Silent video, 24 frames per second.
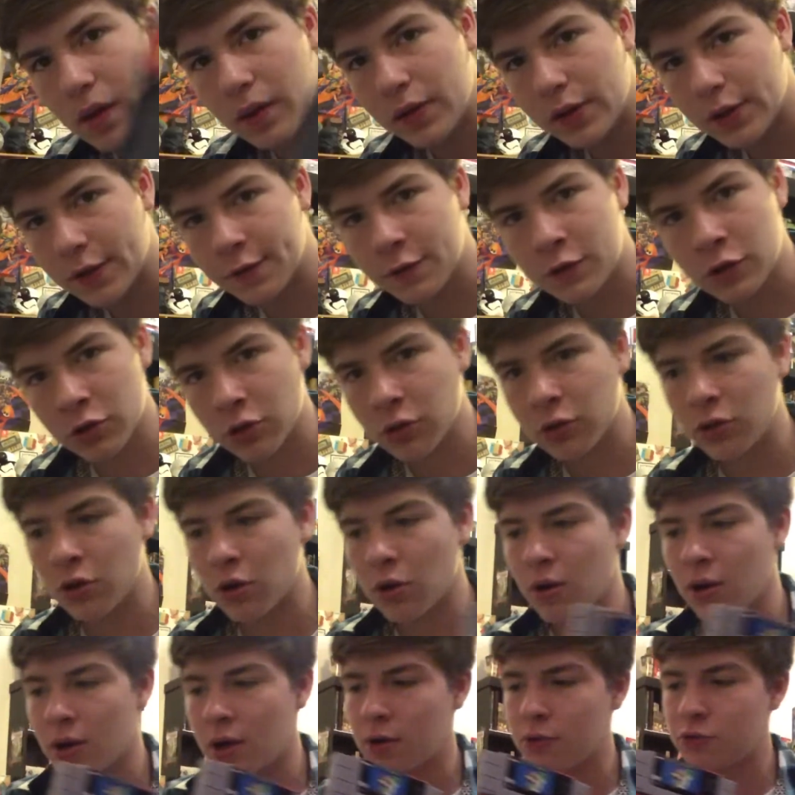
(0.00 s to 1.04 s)
If you don't know
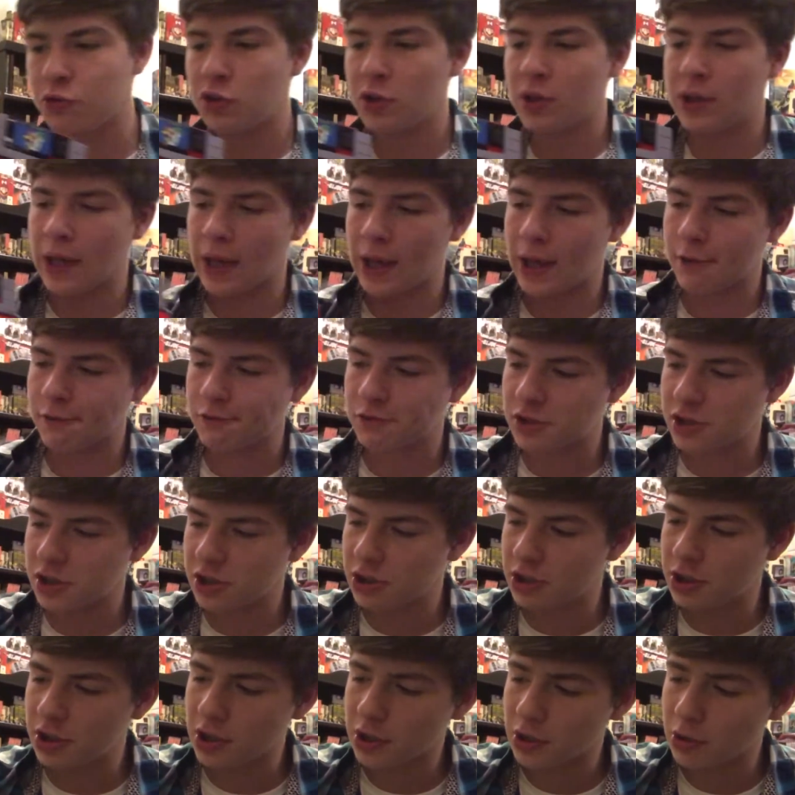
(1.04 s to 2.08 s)
how the Game
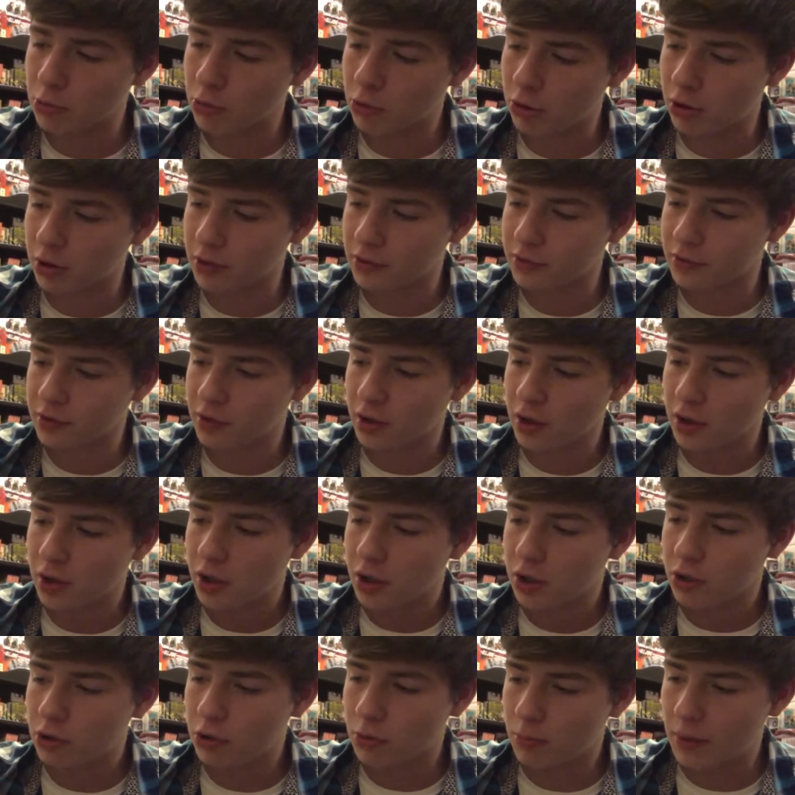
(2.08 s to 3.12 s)
Genie works,
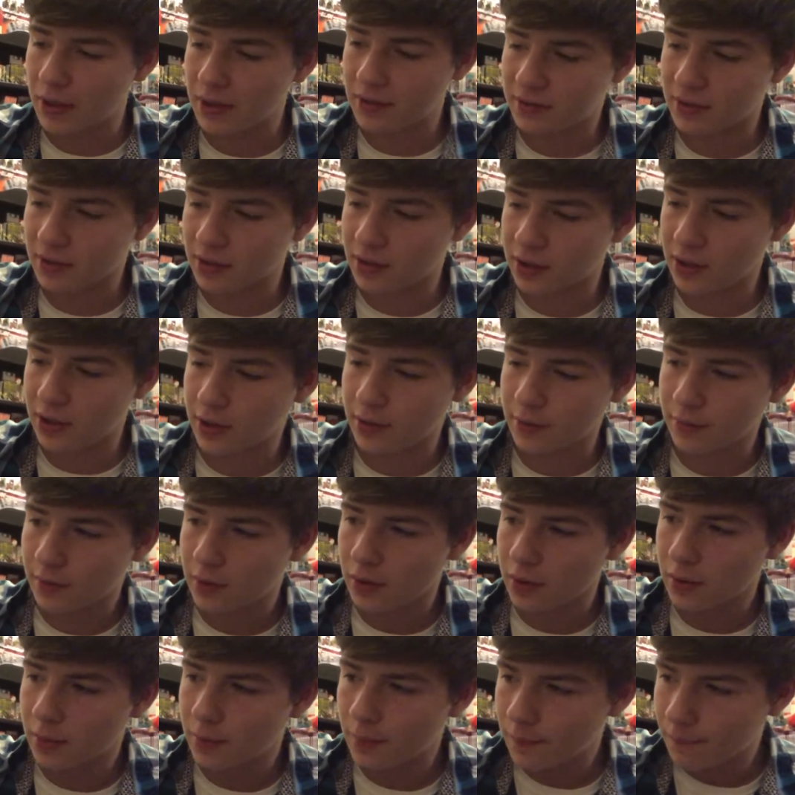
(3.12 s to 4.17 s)
you basically
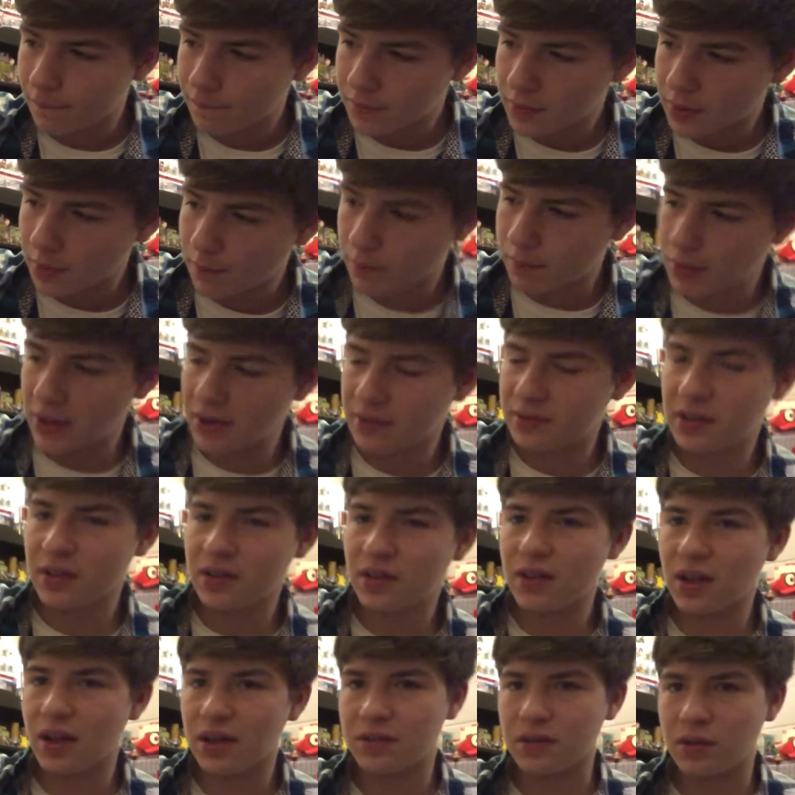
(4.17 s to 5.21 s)
place
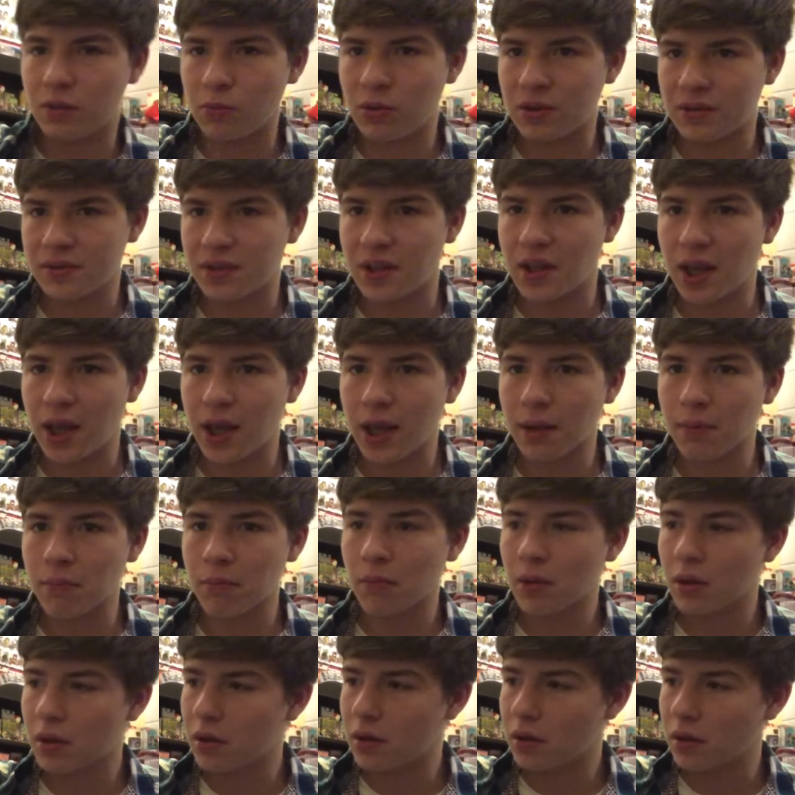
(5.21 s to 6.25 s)
it as it was the
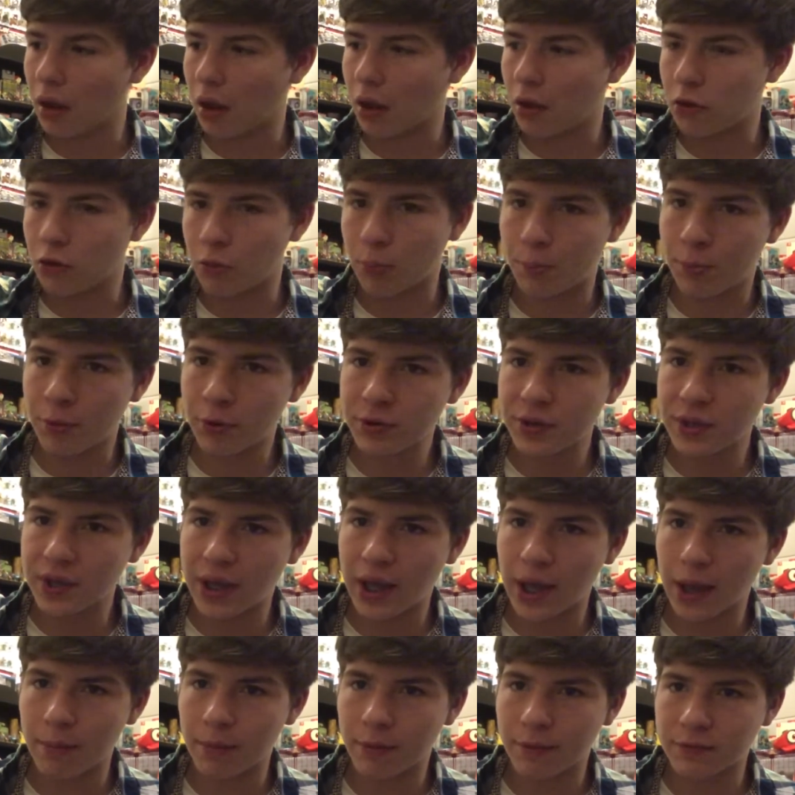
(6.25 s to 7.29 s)
game, you put the
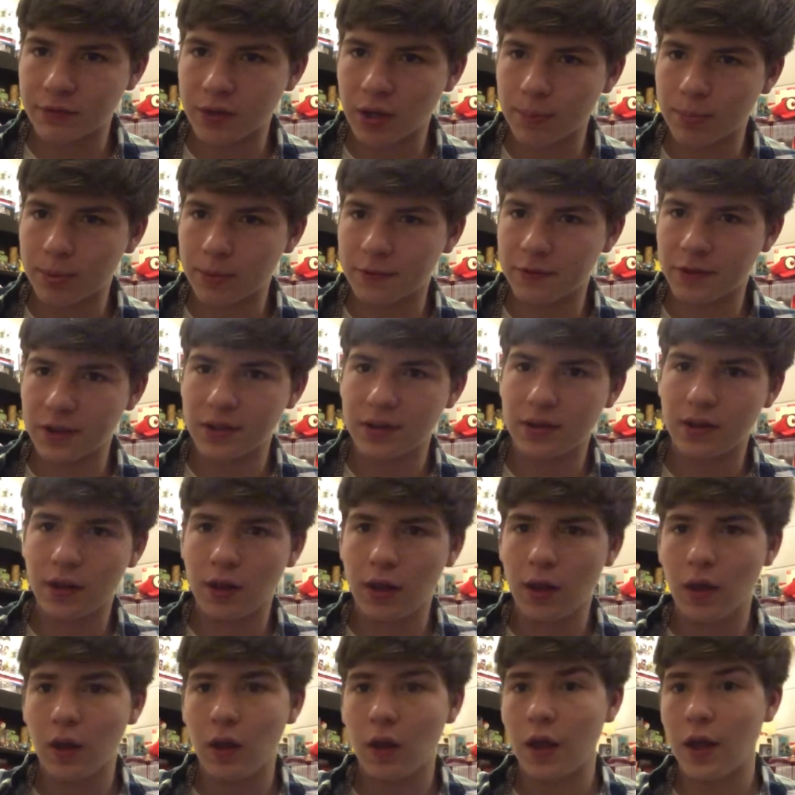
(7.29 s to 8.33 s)
game on top of it,
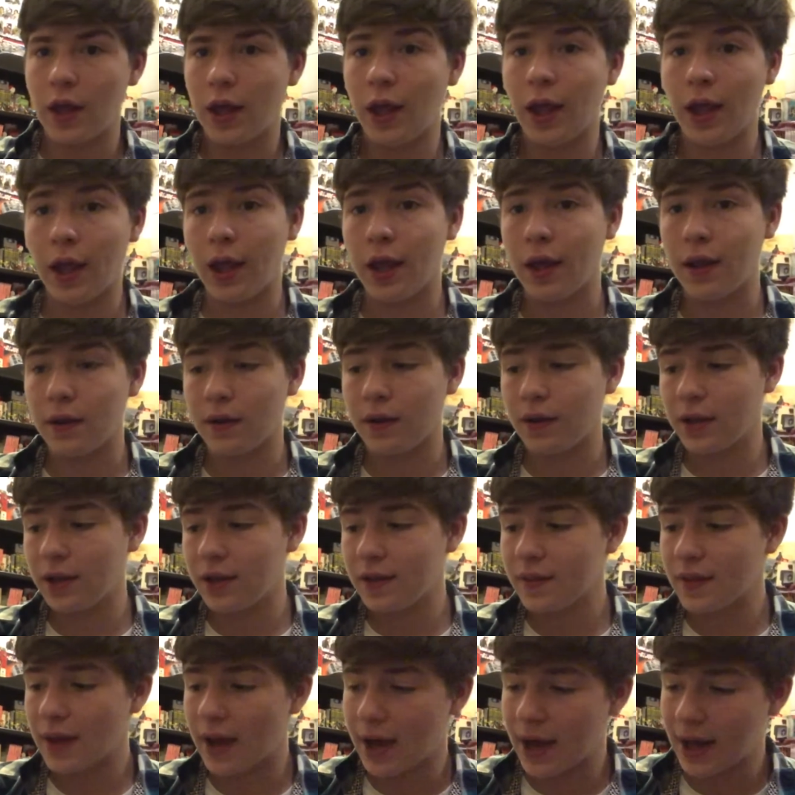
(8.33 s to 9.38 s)
and
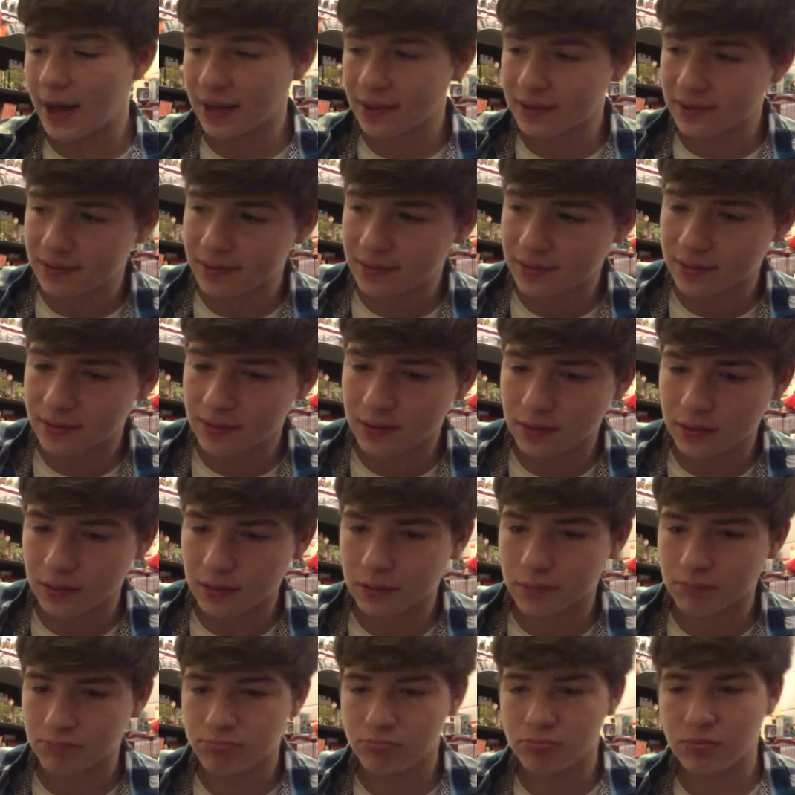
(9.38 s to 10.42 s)
it acts
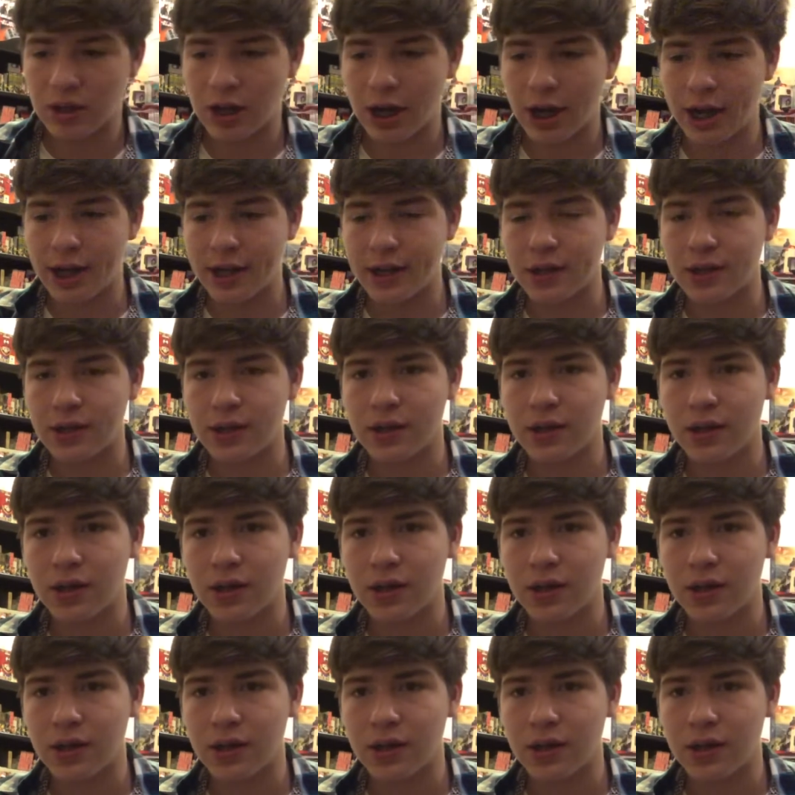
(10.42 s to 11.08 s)
like